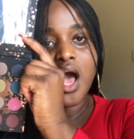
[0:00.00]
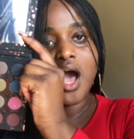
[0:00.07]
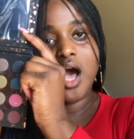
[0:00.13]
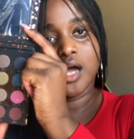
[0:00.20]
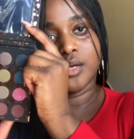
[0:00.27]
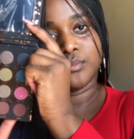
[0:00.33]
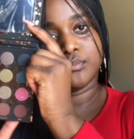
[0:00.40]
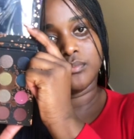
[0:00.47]

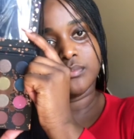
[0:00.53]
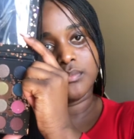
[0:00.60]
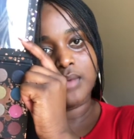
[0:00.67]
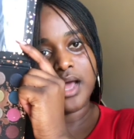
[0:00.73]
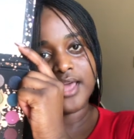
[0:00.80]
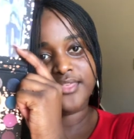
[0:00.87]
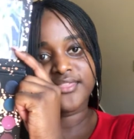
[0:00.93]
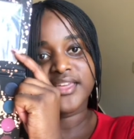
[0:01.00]

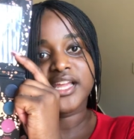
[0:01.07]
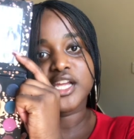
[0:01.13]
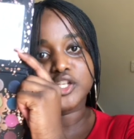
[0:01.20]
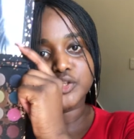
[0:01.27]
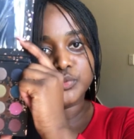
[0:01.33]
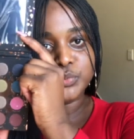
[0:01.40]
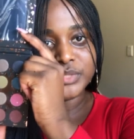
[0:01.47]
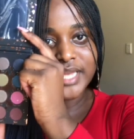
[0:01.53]
I think
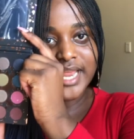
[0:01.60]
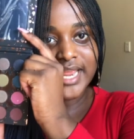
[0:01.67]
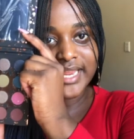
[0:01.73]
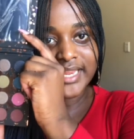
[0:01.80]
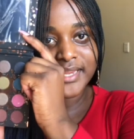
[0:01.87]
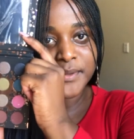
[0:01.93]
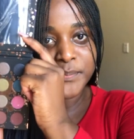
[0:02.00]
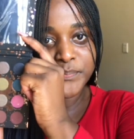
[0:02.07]

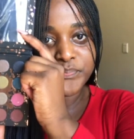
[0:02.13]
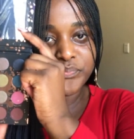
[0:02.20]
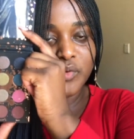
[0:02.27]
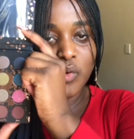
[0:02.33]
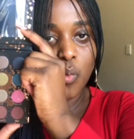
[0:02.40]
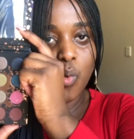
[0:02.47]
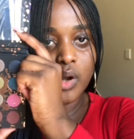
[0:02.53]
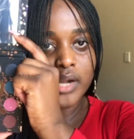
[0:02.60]
today
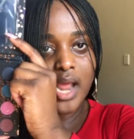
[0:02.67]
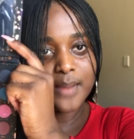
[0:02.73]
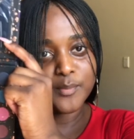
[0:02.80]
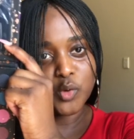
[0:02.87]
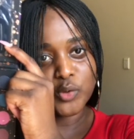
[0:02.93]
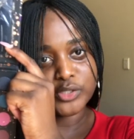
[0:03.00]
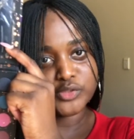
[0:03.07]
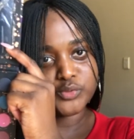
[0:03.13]
what I'm
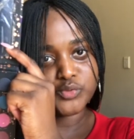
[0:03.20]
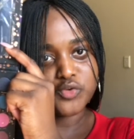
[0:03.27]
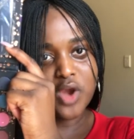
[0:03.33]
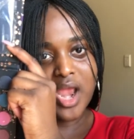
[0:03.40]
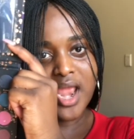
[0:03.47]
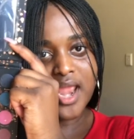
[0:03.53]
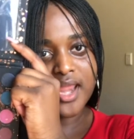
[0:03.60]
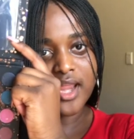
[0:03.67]
going to
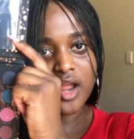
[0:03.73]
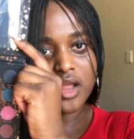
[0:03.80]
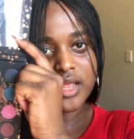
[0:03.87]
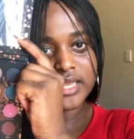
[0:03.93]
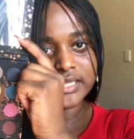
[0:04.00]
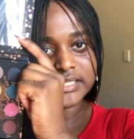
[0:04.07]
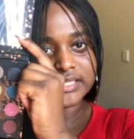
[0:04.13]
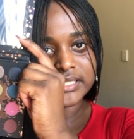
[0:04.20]
try
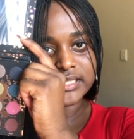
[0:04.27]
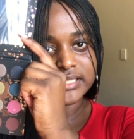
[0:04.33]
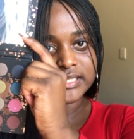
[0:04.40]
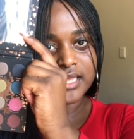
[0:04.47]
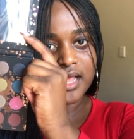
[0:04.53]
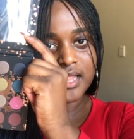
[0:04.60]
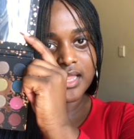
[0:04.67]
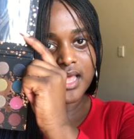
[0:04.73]
is this
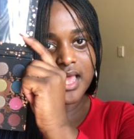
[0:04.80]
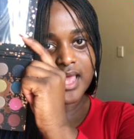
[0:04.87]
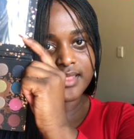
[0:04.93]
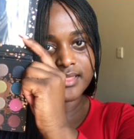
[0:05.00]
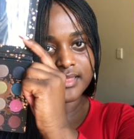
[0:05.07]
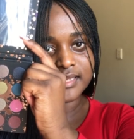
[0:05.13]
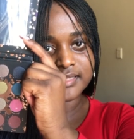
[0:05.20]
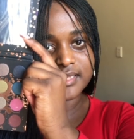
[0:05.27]
color
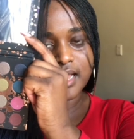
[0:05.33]
and this